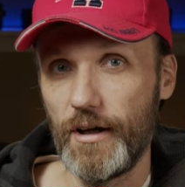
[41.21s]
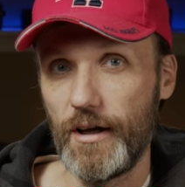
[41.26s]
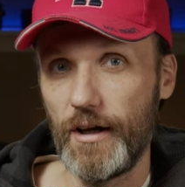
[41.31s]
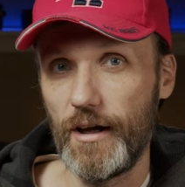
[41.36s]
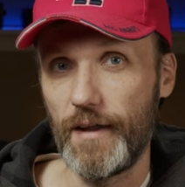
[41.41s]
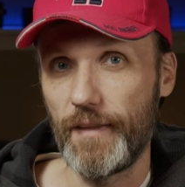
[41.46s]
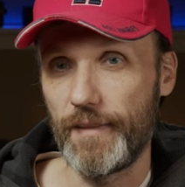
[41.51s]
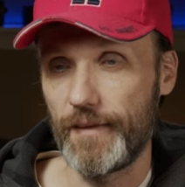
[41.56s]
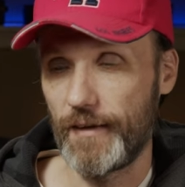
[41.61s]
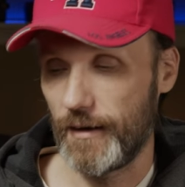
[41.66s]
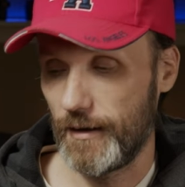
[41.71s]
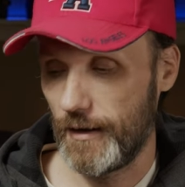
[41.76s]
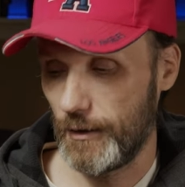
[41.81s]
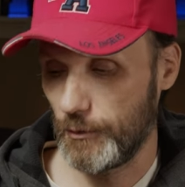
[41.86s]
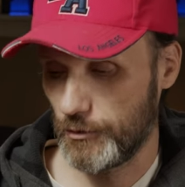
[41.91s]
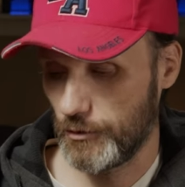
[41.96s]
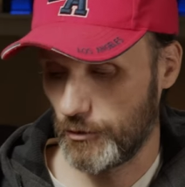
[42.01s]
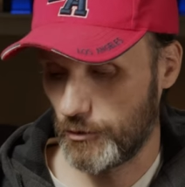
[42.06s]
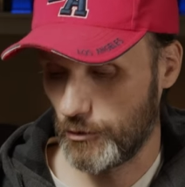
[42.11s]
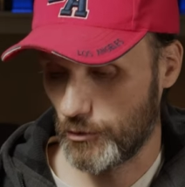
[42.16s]
uh, that
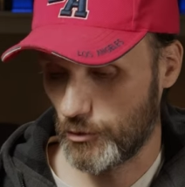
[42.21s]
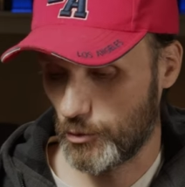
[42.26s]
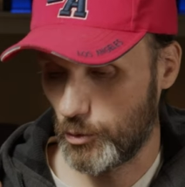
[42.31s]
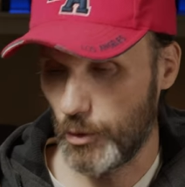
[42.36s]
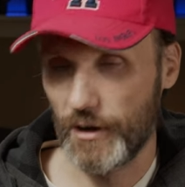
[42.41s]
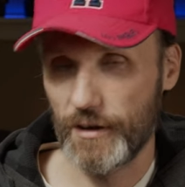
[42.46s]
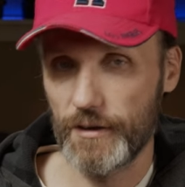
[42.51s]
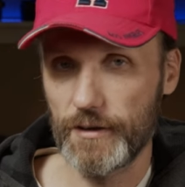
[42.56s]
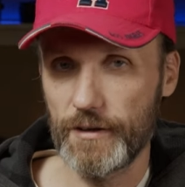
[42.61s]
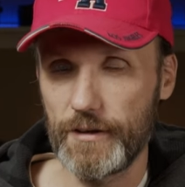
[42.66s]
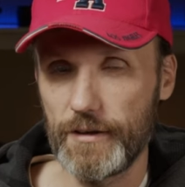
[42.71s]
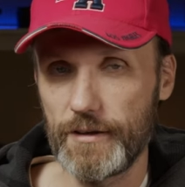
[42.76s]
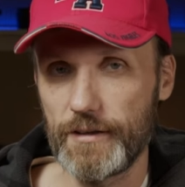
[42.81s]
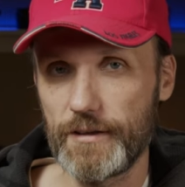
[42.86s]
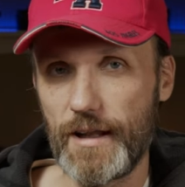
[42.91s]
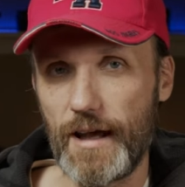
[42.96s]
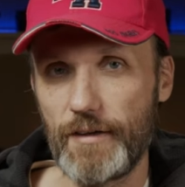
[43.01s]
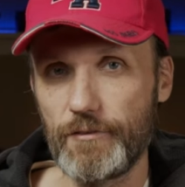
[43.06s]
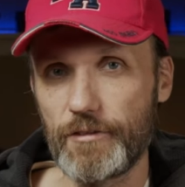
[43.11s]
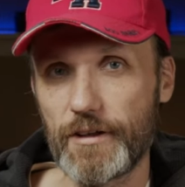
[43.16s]
allows you to quickly
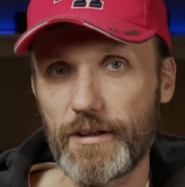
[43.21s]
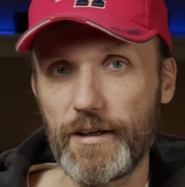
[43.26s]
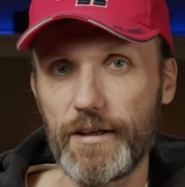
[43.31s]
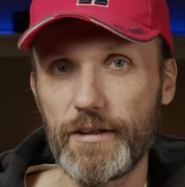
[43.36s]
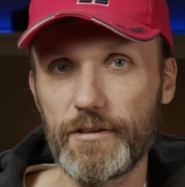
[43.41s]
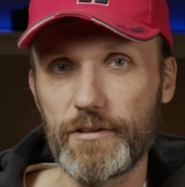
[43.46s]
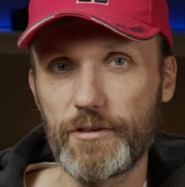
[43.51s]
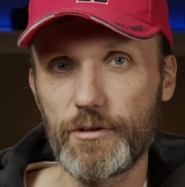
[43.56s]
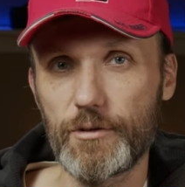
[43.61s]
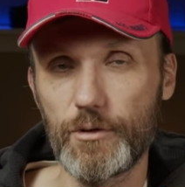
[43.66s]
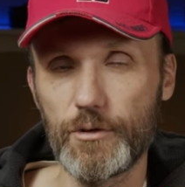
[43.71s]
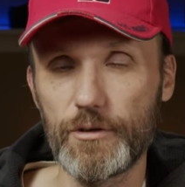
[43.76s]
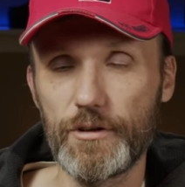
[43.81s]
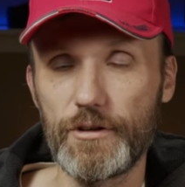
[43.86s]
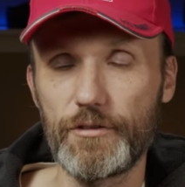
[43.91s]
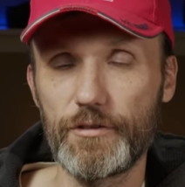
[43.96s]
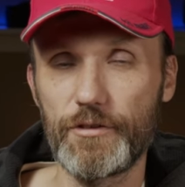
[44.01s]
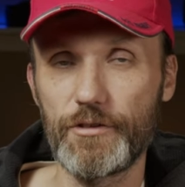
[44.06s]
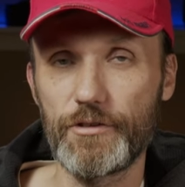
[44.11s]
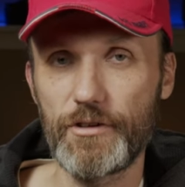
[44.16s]
navigate through all the
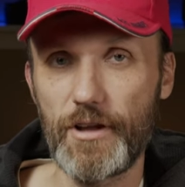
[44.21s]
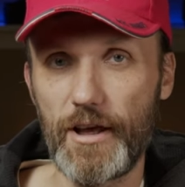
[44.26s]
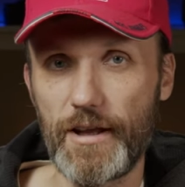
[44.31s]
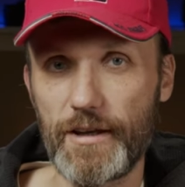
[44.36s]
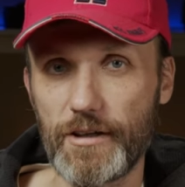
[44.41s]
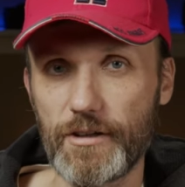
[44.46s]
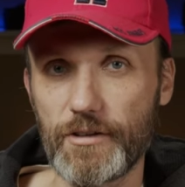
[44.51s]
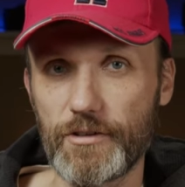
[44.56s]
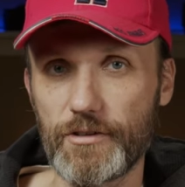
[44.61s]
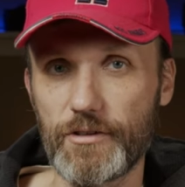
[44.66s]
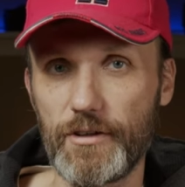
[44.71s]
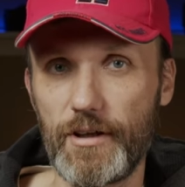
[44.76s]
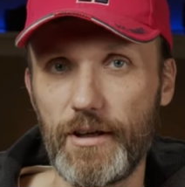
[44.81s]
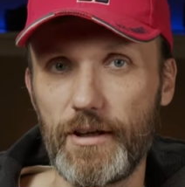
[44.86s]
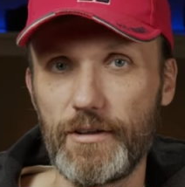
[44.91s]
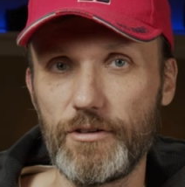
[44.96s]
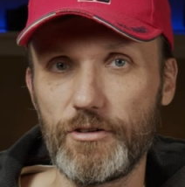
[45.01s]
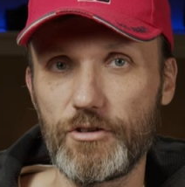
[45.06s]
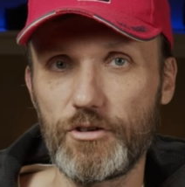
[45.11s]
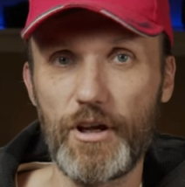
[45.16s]
different settings
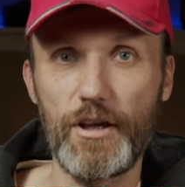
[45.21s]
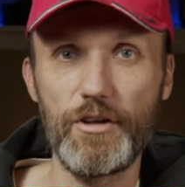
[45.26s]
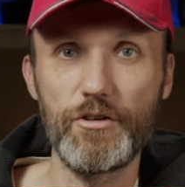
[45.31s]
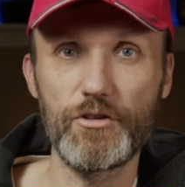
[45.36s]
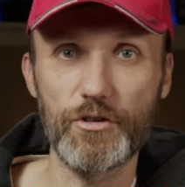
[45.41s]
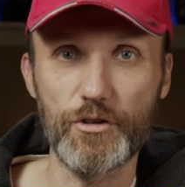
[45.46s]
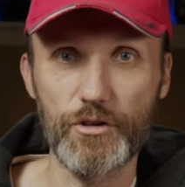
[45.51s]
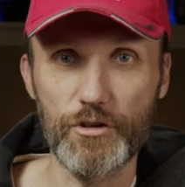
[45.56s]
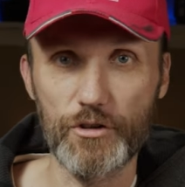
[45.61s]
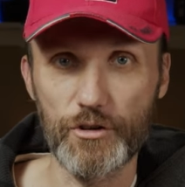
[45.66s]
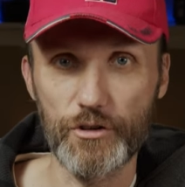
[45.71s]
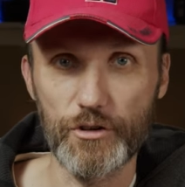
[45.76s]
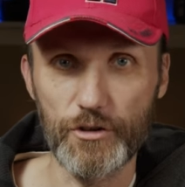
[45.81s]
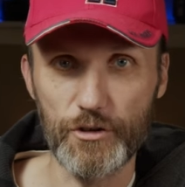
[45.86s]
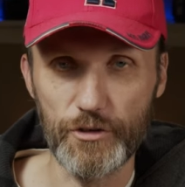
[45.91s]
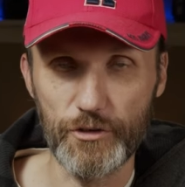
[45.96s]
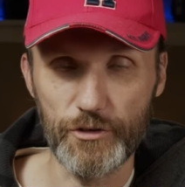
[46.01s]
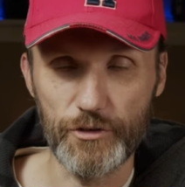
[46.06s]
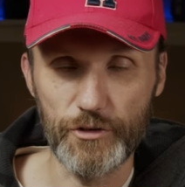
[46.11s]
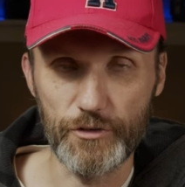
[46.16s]
and change your,
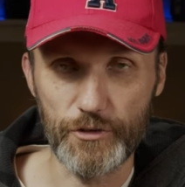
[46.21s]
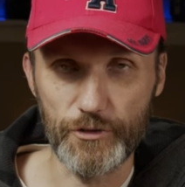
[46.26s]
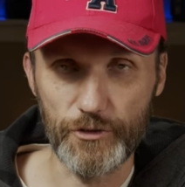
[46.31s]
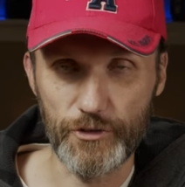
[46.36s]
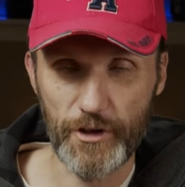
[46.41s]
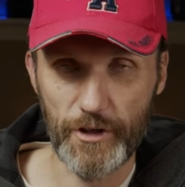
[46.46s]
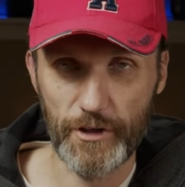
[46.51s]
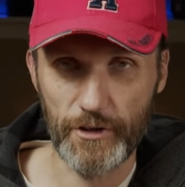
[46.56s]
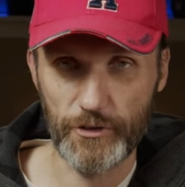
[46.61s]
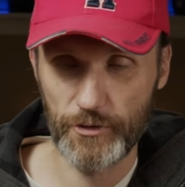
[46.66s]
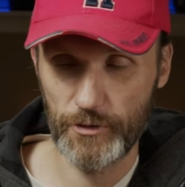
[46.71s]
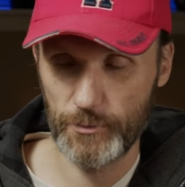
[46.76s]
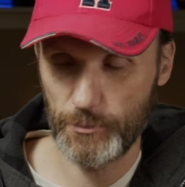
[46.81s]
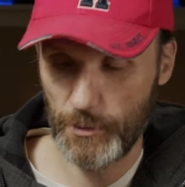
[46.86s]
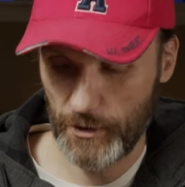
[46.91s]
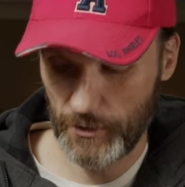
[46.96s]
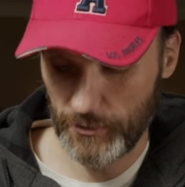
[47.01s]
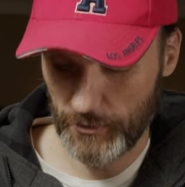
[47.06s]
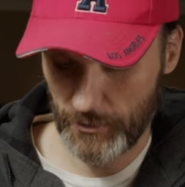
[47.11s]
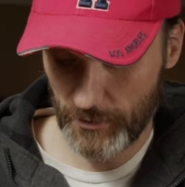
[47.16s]
your different settings in the
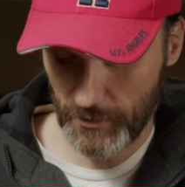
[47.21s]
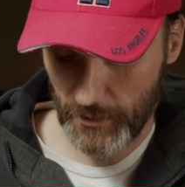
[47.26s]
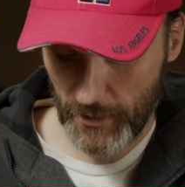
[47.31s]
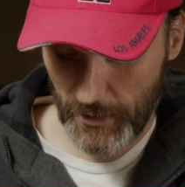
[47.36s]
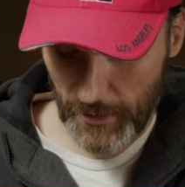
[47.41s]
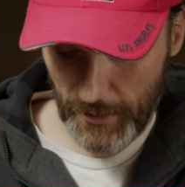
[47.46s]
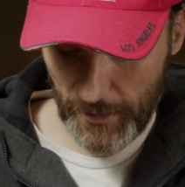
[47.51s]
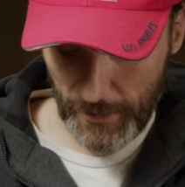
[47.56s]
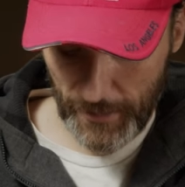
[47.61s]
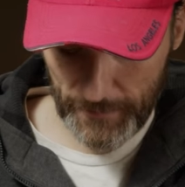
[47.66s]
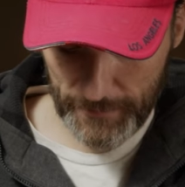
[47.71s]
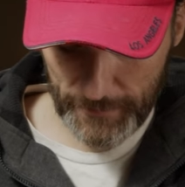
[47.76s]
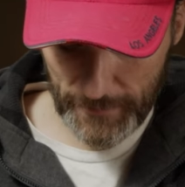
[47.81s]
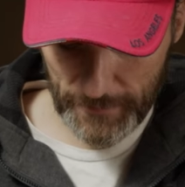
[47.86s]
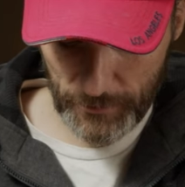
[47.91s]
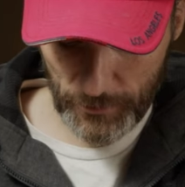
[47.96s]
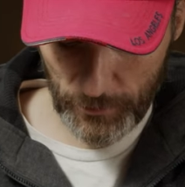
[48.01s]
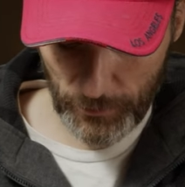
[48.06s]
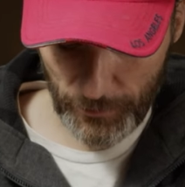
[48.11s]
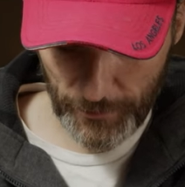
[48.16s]
monitor. And
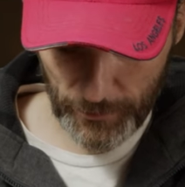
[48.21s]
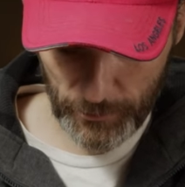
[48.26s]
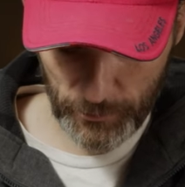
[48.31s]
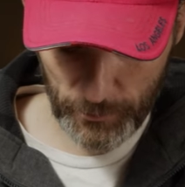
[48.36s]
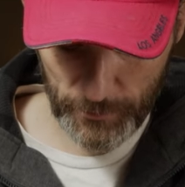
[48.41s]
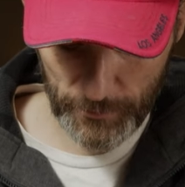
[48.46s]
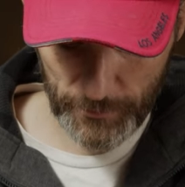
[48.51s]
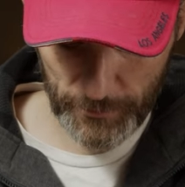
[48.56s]
that's all thanks to